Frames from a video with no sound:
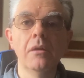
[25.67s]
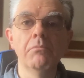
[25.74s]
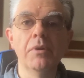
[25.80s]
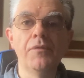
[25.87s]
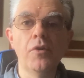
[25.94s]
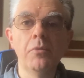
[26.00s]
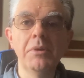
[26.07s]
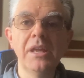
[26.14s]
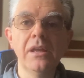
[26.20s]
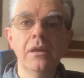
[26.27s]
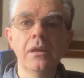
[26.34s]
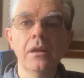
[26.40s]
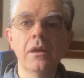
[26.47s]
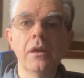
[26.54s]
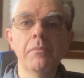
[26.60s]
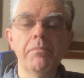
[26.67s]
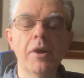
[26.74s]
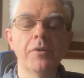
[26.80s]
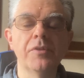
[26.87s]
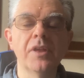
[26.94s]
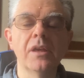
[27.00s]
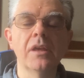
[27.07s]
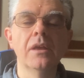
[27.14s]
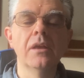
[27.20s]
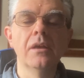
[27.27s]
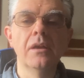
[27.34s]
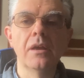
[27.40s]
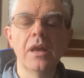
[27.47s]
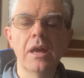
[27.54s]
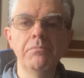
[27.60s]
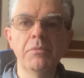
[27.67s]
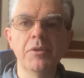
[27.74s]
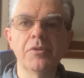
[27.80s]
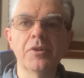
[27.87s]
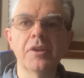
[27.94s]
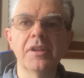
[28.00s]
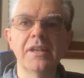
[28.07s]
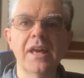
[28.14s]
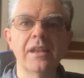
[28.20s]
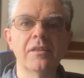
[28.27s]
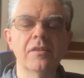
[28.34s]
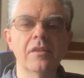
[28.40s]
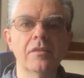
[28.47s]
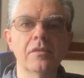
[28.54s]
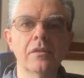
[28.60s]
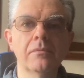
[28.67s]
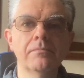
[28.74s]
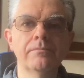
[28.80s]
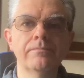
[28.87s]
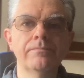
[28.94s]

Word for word: performing, composing, and musical analysis.